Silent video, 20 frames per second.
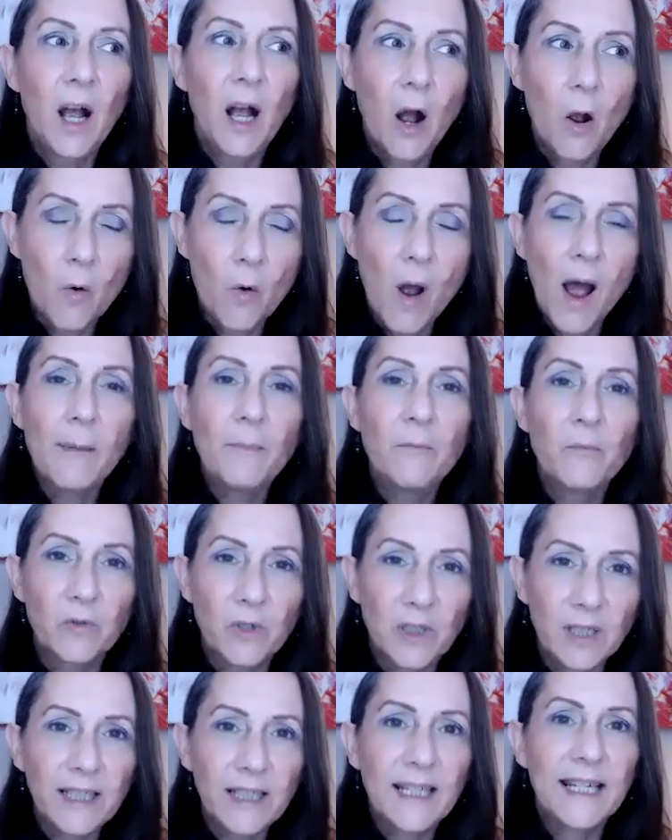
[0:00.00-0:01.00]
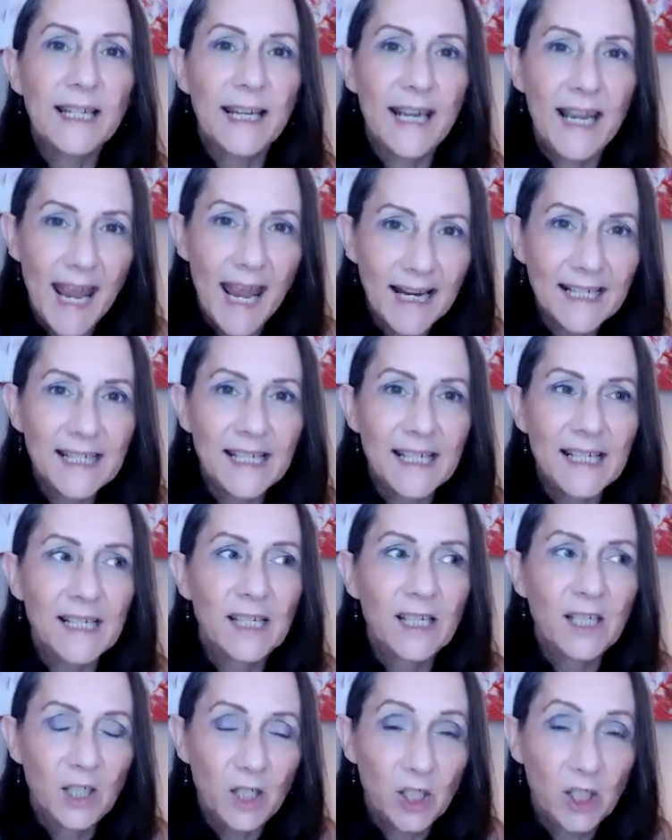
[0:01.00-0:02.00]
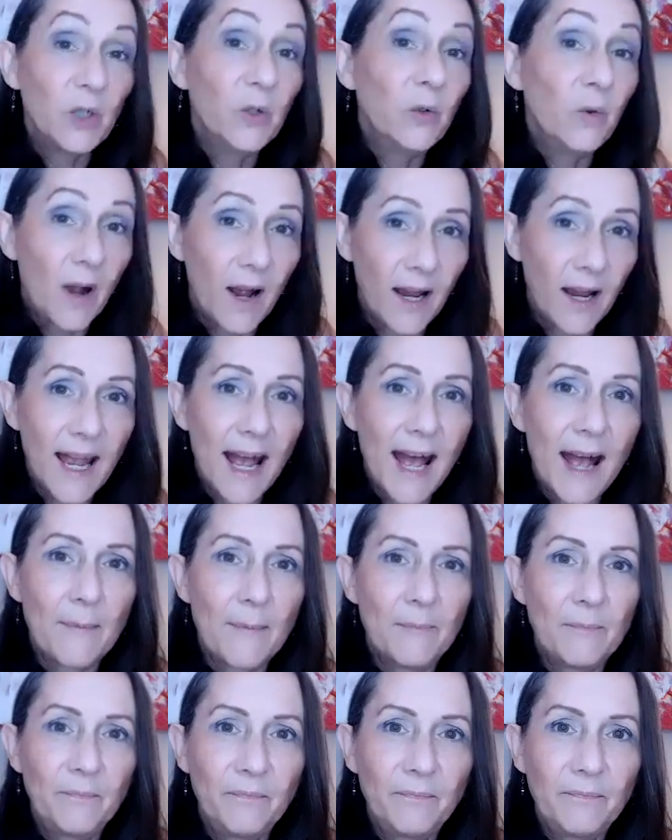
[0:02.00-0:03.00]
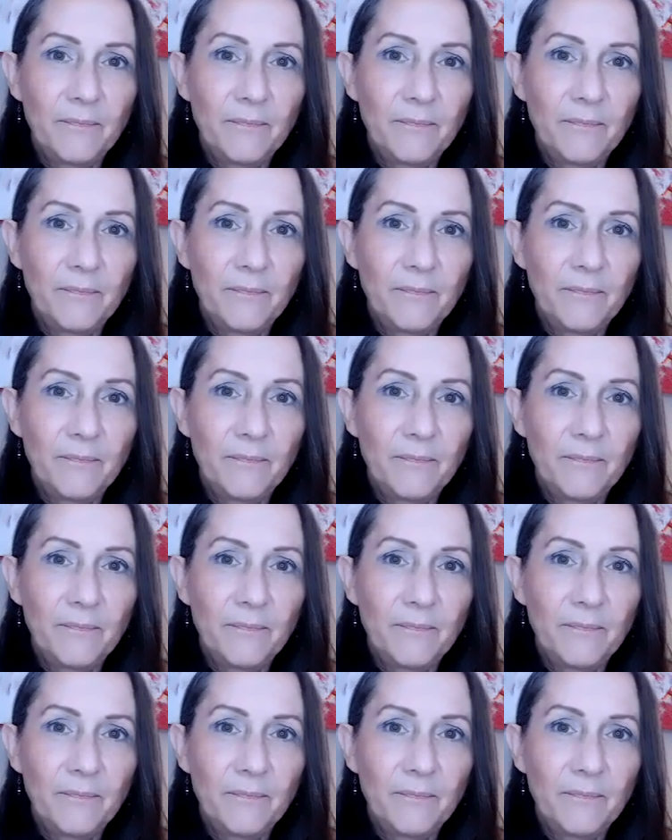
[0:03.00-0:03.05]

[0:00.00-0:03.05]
oh, I'm really connected to who I am.